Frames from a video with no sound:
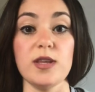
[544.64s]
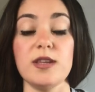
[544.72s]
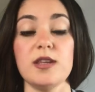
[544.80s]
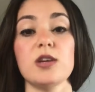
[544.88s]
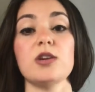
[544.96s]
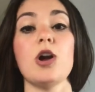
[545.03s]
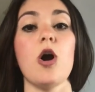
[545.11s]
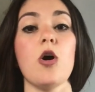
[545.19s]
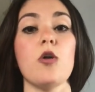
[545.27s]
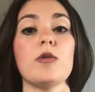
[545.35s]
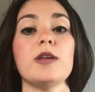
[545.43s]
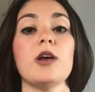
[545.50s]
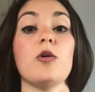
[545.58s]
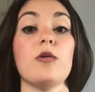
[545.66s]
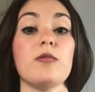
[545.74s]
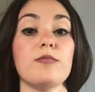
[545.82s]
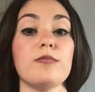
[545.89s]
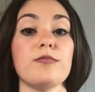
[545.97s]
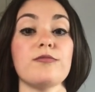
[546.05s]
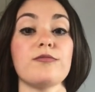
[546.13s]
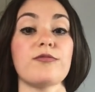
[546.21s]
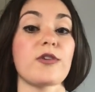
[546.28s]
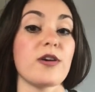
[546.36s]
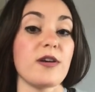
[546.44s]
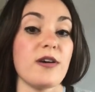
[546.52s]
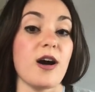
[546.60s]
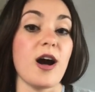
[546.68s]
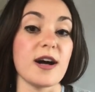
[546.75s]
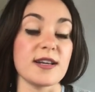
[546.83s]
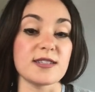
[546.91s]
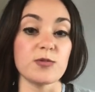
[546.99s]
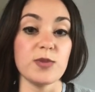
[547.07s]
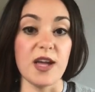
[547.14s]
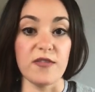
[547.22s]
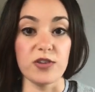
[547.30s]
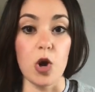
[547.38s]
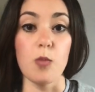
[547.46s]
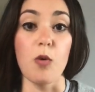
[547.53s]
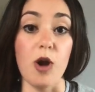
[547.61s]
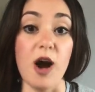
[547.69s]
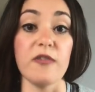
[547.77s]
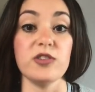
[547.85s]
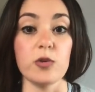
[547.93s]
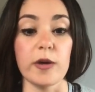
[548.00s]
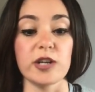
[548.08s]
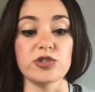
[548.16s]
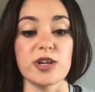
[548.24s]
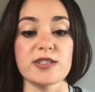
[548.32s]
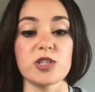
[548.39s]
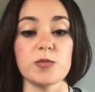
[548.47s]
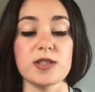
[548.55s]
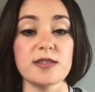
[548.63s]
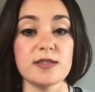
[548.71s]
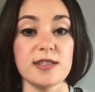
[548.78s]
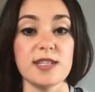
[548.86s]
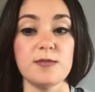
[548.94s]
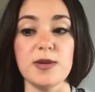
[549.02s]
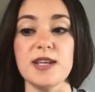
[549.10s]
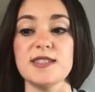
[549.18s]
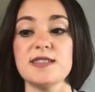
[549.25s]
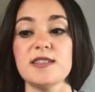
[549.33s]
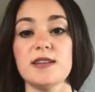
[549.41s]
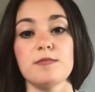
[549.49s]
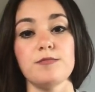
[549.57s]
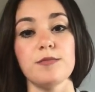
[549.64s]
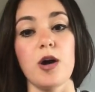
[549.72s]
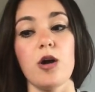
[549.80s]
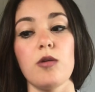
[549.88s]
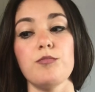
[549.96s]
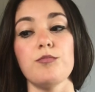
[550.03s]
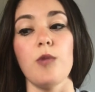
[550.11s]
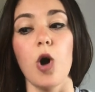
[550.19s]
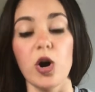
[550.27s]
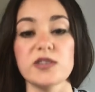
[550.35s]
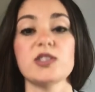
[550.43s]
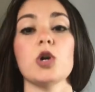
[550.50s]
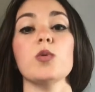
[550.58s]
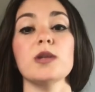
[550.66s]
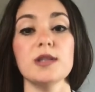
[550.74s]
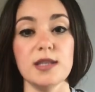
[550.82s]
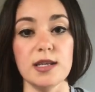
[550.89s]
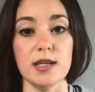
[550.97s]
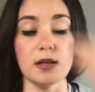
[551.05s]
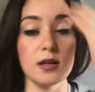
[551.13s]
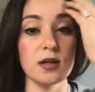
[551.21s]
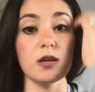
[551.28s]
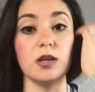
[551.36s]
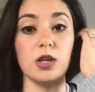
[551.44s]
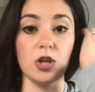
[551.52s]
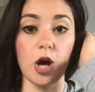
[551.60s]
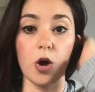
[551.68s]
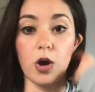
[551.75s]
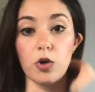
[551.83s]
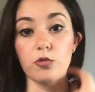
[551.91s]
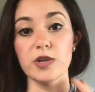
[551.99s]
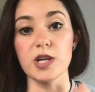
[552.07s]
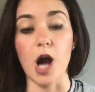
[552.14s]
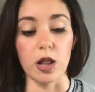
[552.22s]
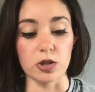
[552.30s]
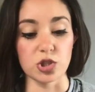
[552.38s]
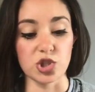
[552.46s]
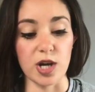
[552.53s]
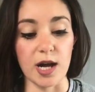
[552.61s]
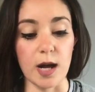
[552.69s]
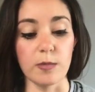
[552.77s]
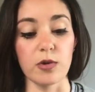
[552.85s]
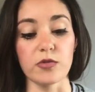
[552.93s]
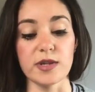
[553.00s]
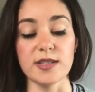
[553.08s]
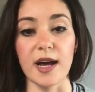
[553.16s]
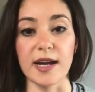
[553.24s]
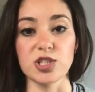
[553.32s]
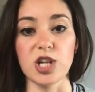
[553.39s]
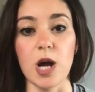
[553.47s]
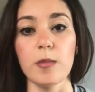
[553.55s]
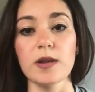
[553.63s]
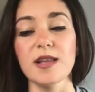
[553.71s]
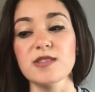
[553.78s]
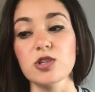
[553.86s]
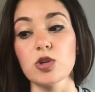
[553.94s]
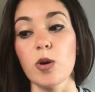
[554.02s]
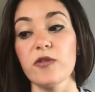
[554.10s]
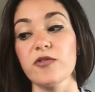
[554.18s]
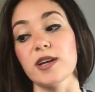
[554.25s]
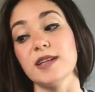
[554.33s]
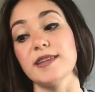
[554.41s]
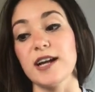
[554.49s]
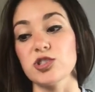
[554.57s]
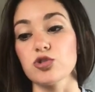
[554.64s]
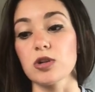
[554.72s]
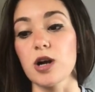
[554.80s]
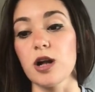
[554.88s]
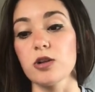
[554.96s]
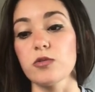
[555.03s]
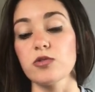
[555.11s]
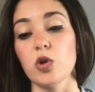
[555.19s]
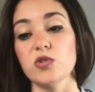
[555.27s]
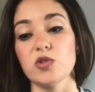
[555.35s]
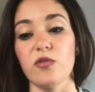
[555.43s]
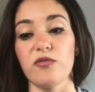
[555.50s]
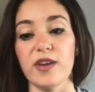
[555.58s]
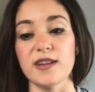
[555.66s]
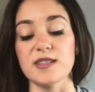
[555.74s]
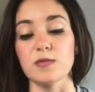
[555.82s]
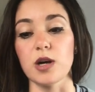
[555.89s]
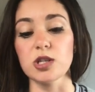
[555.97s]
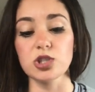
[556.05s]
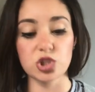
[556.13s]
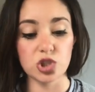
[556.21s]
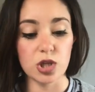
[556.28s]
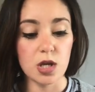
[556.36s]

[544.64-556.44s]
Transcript: we need to go, you know, for us, we have to go more often to a hairdresser, but these pieces also will need, you know, a recolor job, a re-dye job, unless you're going for like a natural color, those don't fade as much.